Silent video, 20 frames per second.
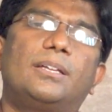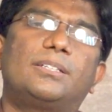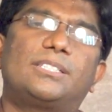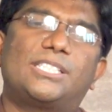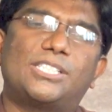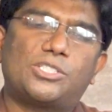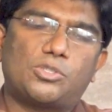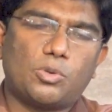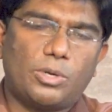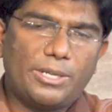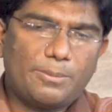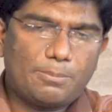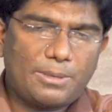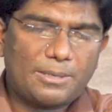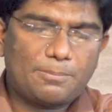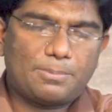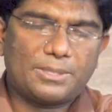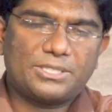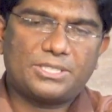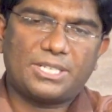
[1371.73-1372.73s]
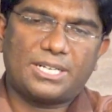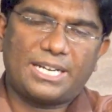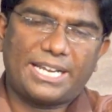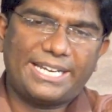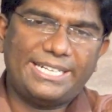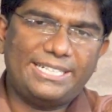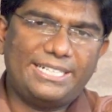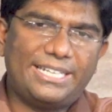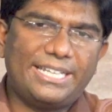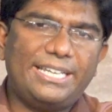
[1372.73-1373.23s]
systolic blood pressure
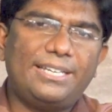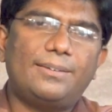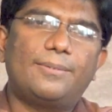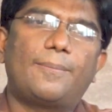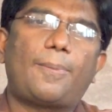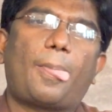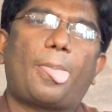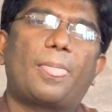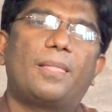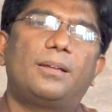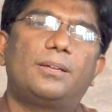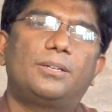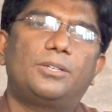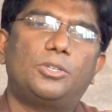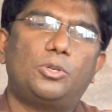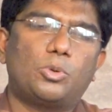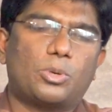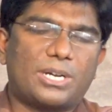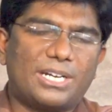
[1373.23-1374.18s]
90, you